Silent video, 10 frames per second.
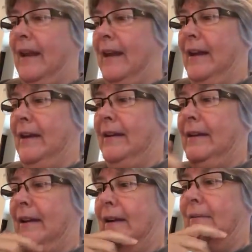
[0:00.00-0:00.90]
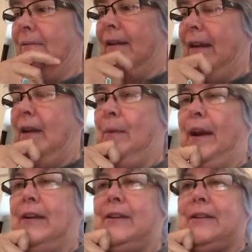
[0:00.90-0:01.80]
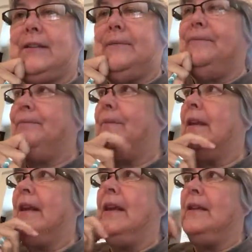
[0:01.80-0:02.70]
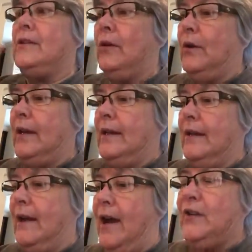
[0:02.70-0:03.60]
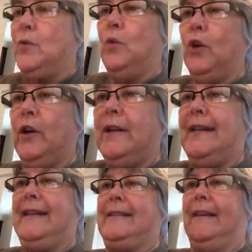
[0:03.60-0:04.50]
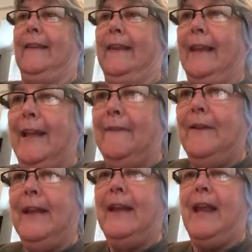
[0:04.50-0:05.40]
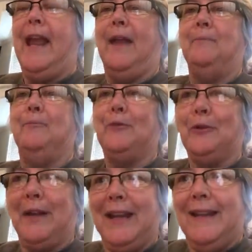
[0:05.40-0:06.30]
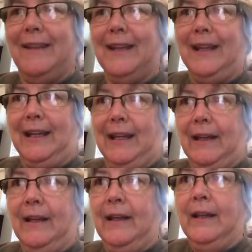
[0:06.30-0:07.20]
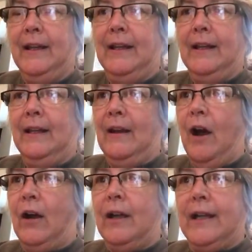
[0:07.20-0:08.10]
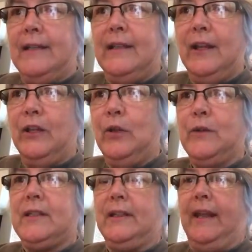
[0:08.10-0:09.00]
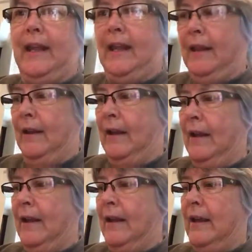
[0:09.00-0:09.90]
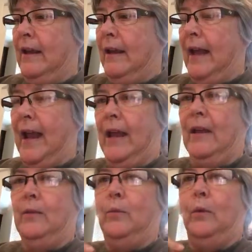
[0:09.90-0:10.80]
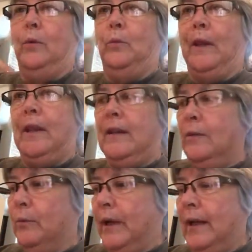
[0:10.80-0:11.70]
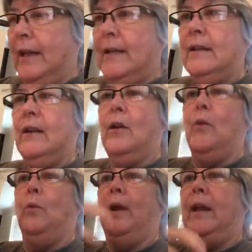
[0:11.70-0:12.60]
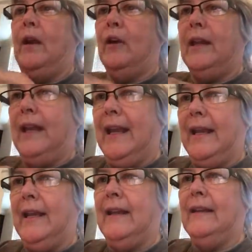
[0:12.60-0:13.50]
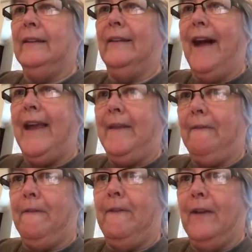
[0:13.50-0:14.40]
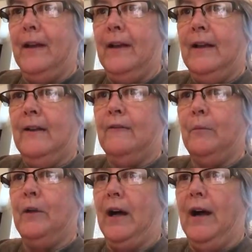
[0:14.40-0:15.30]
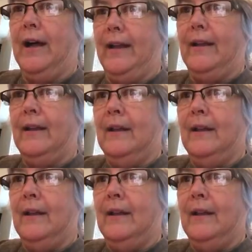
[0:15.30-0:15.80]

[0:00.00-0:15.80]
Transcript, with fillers: And anyway, I just, so God's word is living and breathing continuously. And when we read it, we are getting life from God